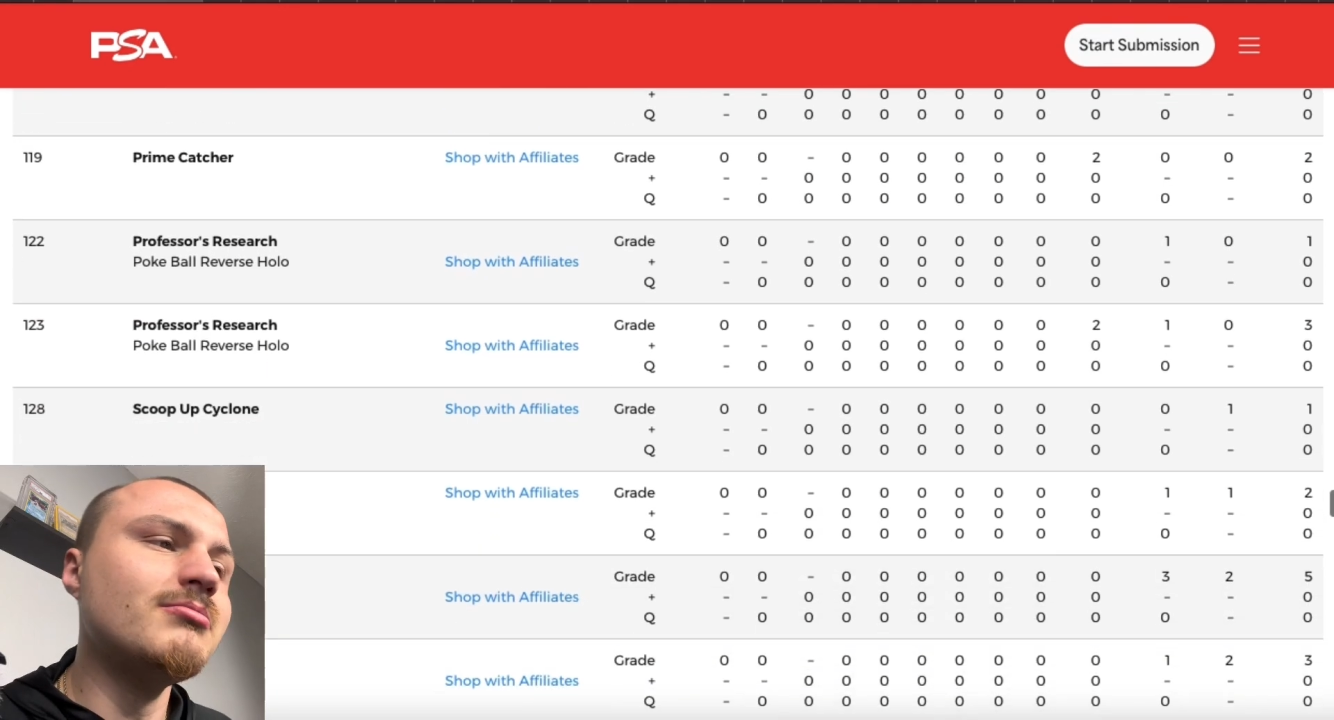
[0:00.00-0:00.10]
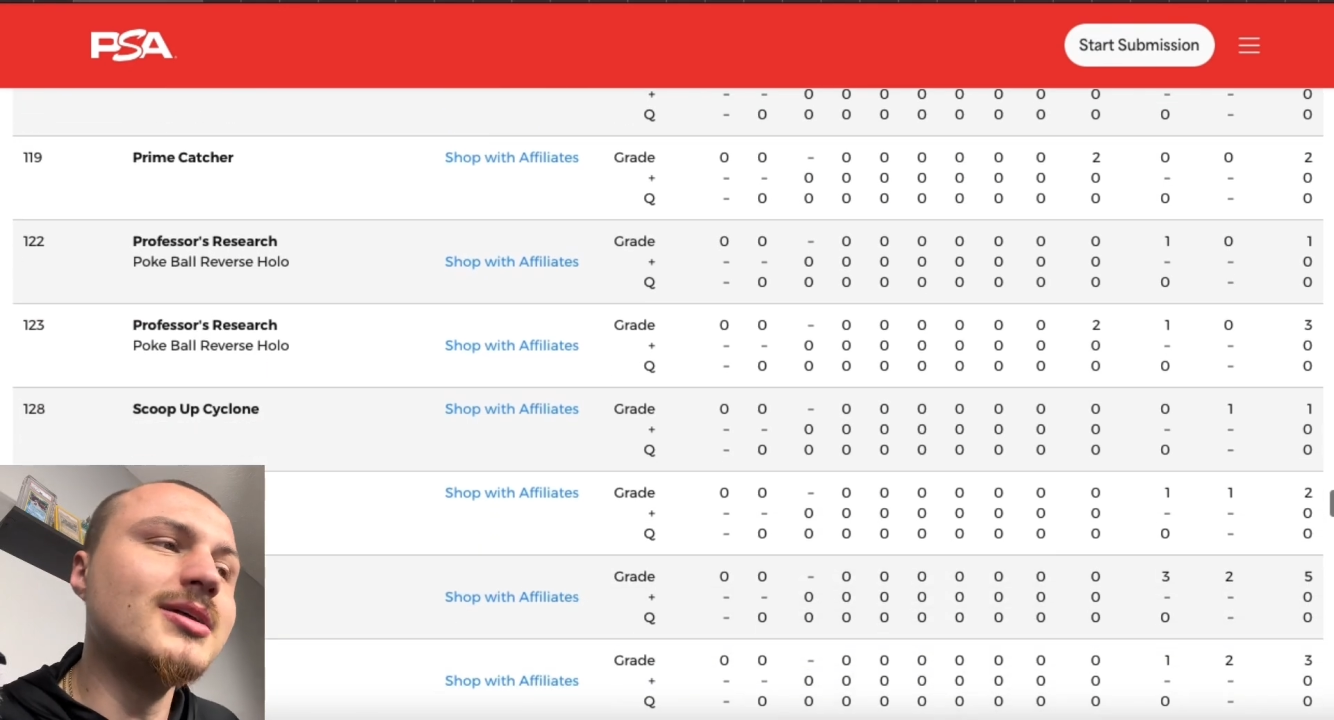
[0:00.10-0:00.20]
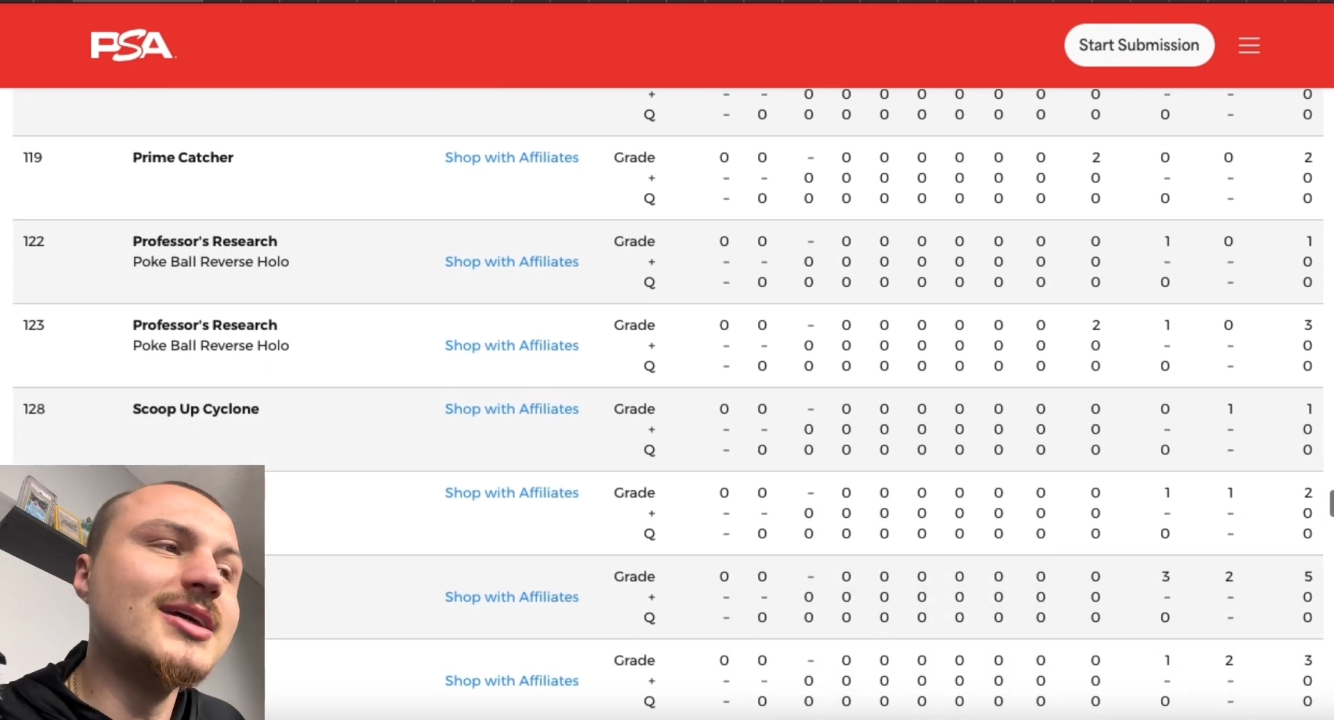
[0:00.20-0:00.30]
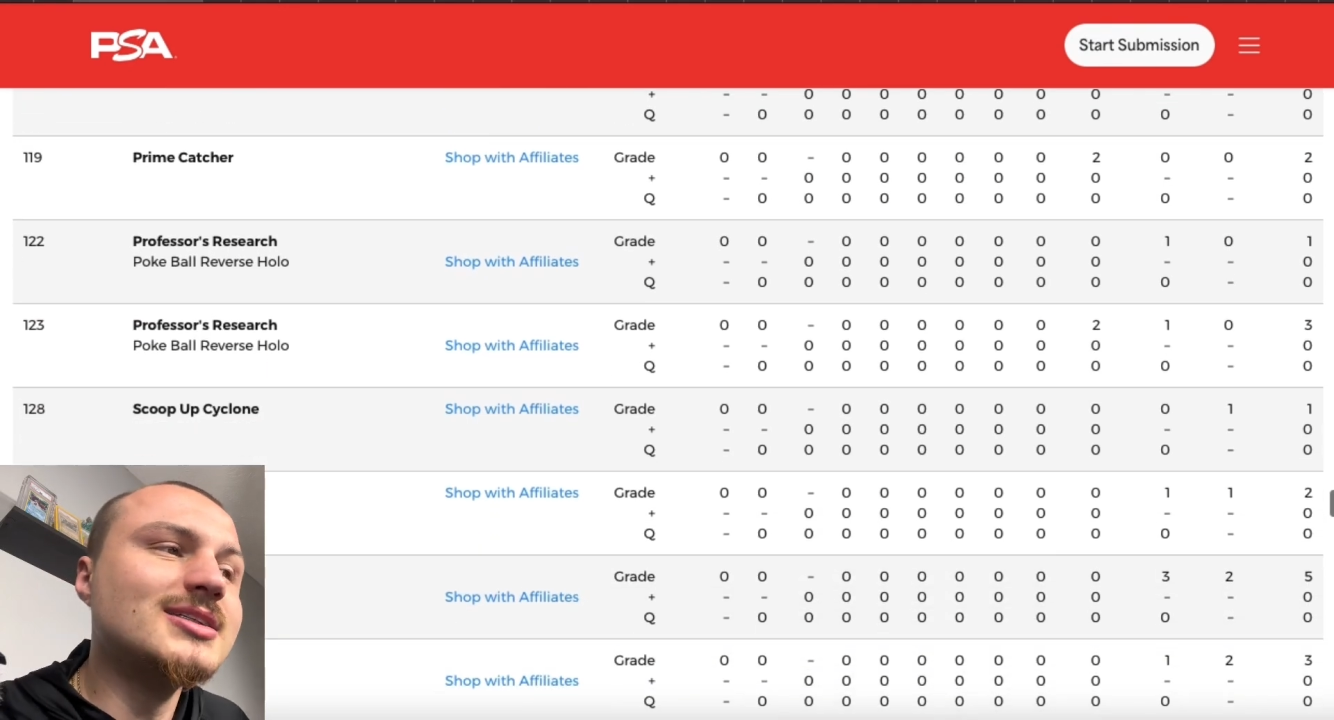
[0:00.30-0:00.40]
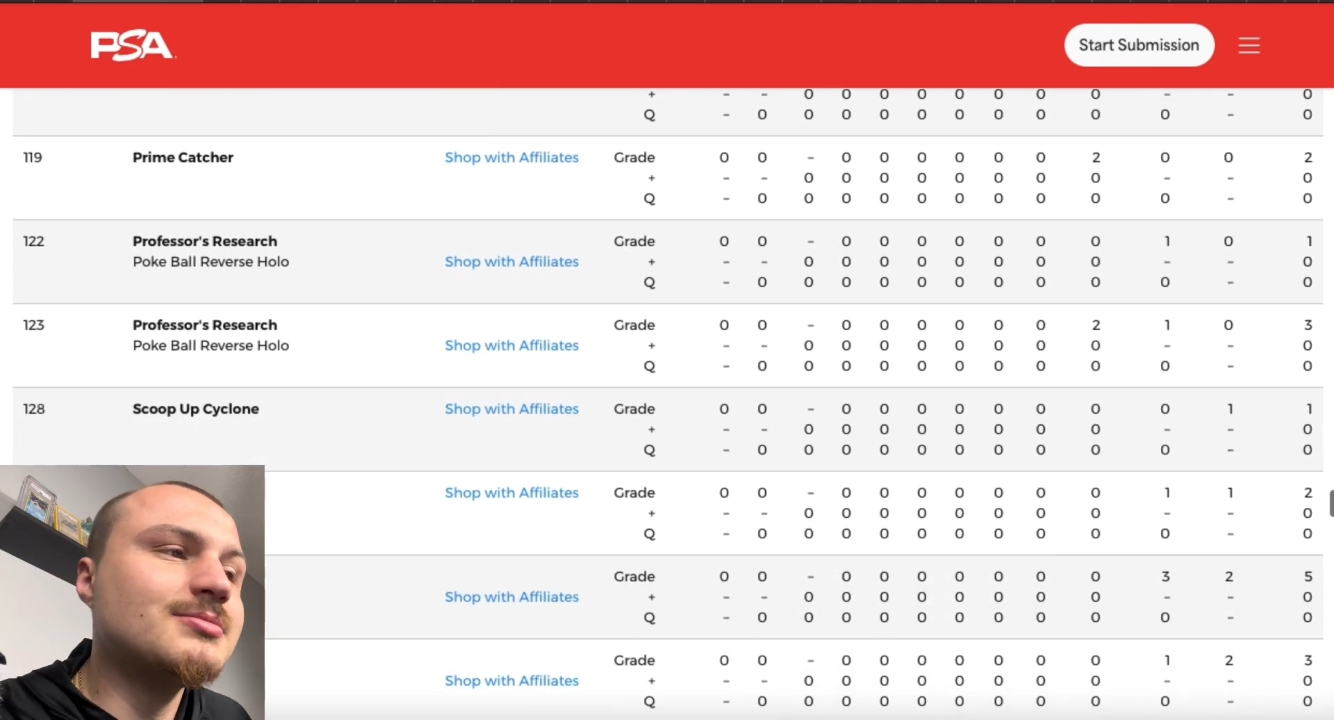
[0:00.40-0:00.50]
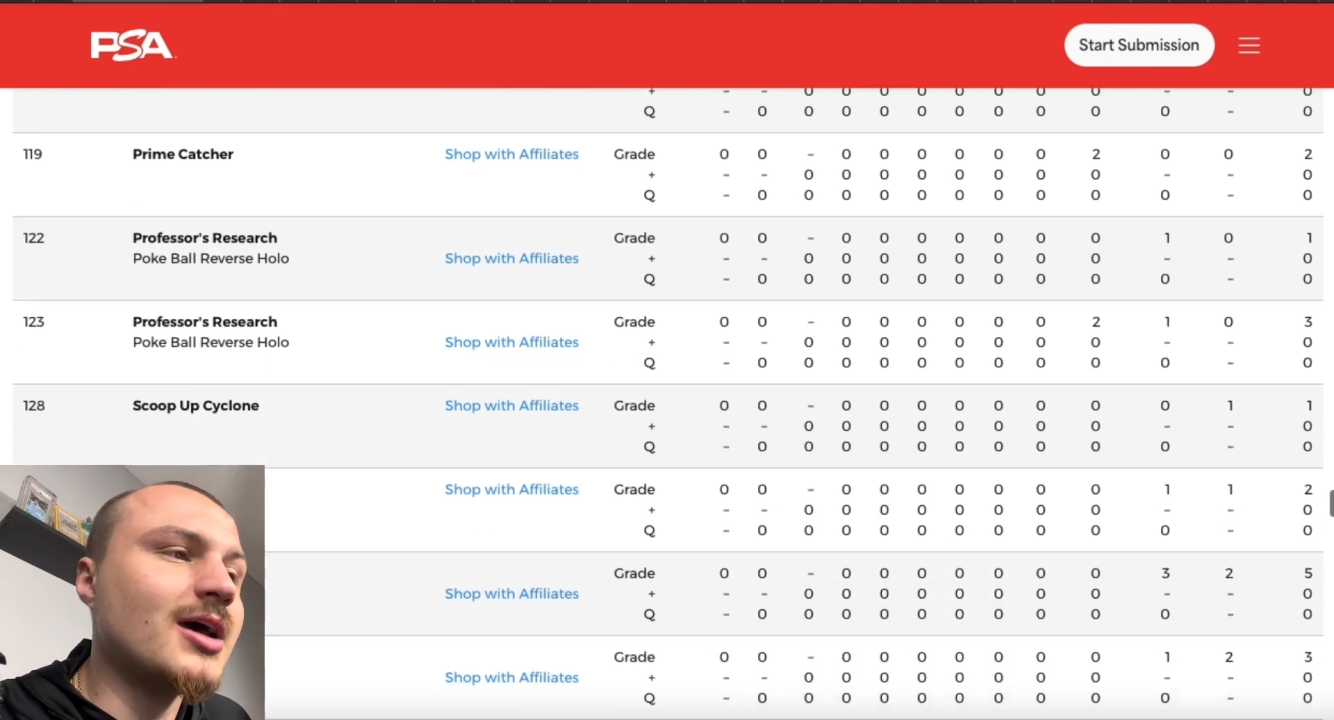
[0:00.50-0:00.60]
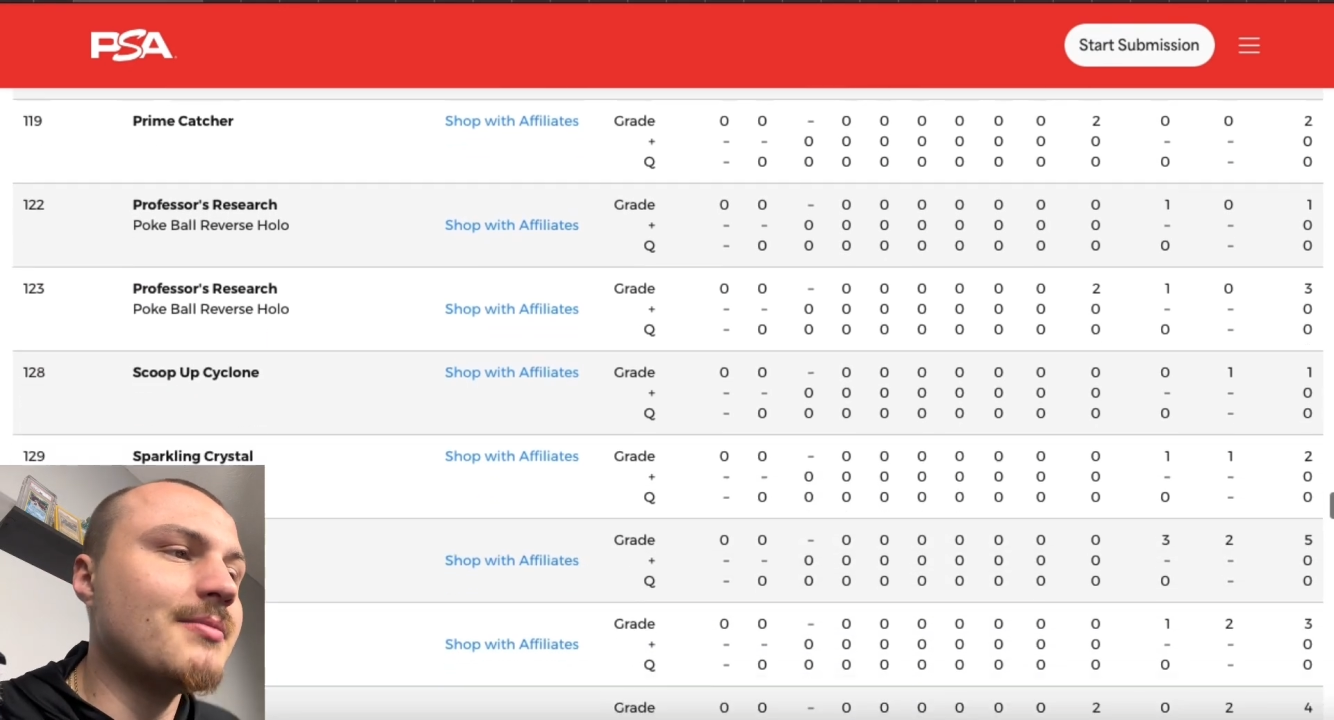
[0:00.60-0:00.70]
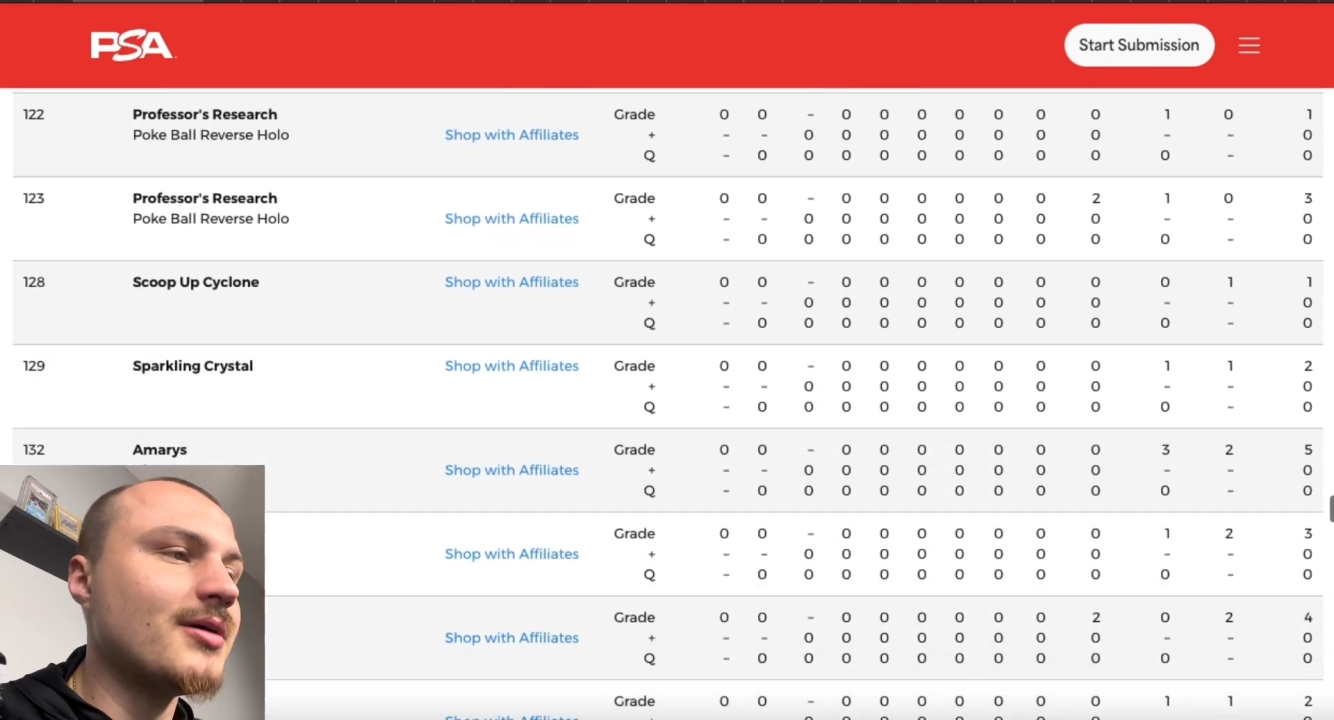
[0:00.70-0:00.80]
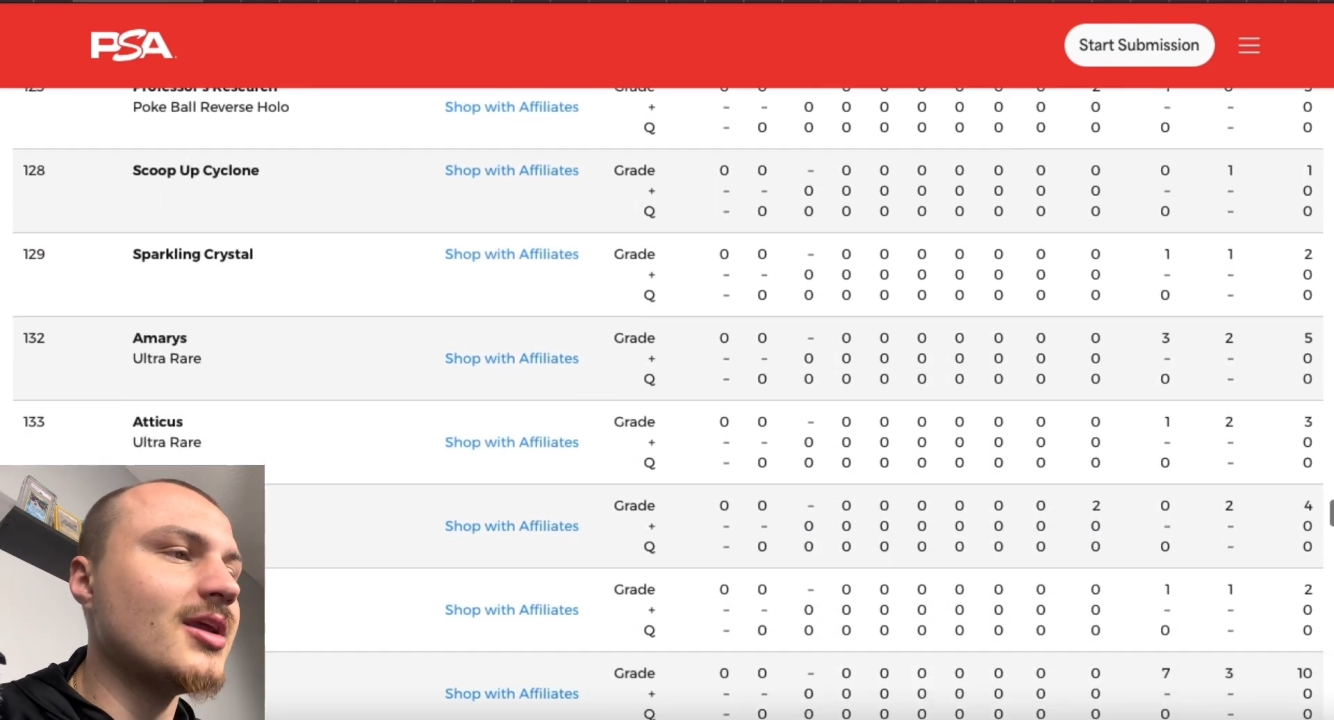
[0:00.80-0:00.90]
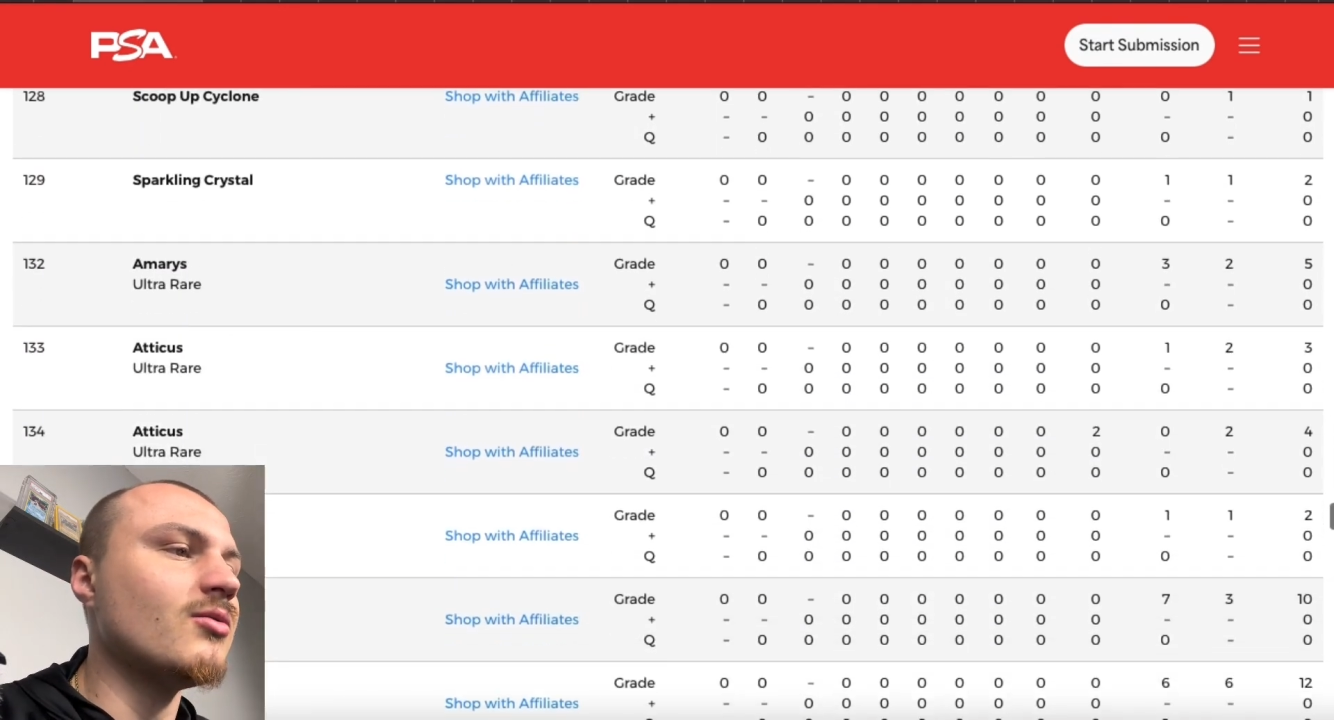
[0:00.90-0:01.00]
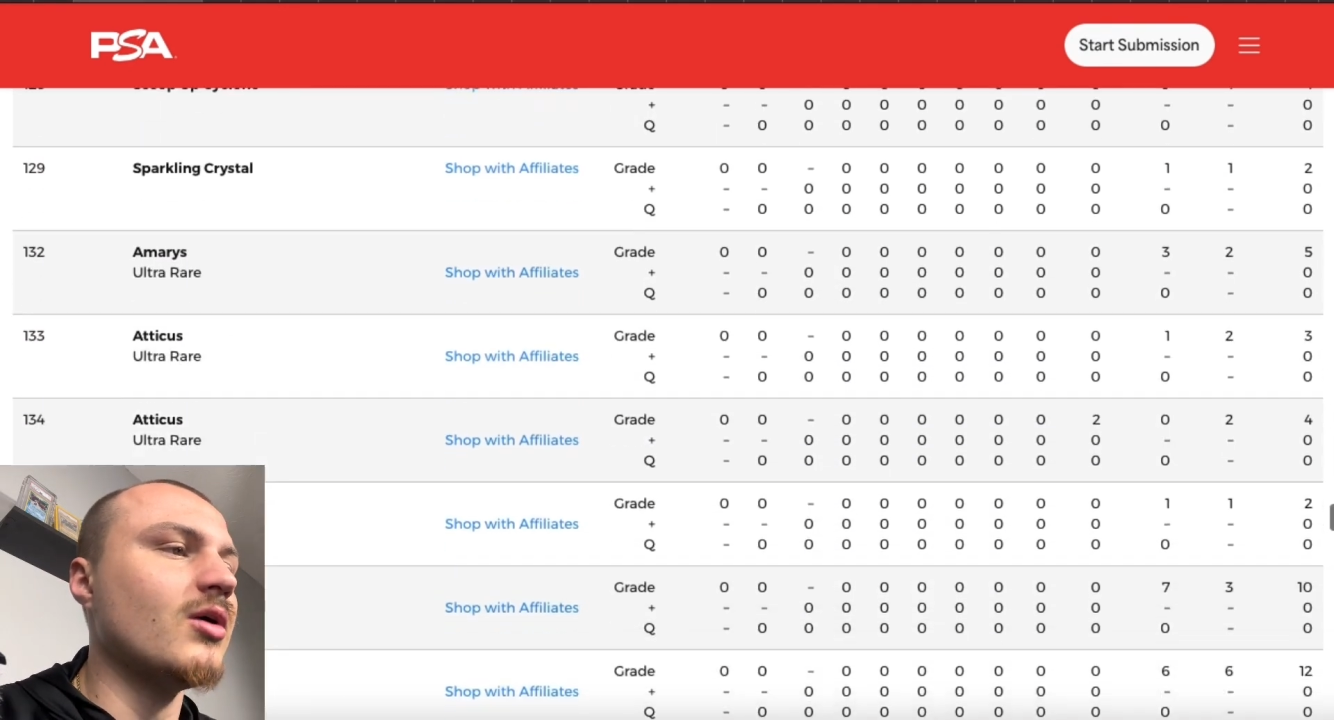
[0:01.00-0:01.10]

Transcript: but that's just my opinion.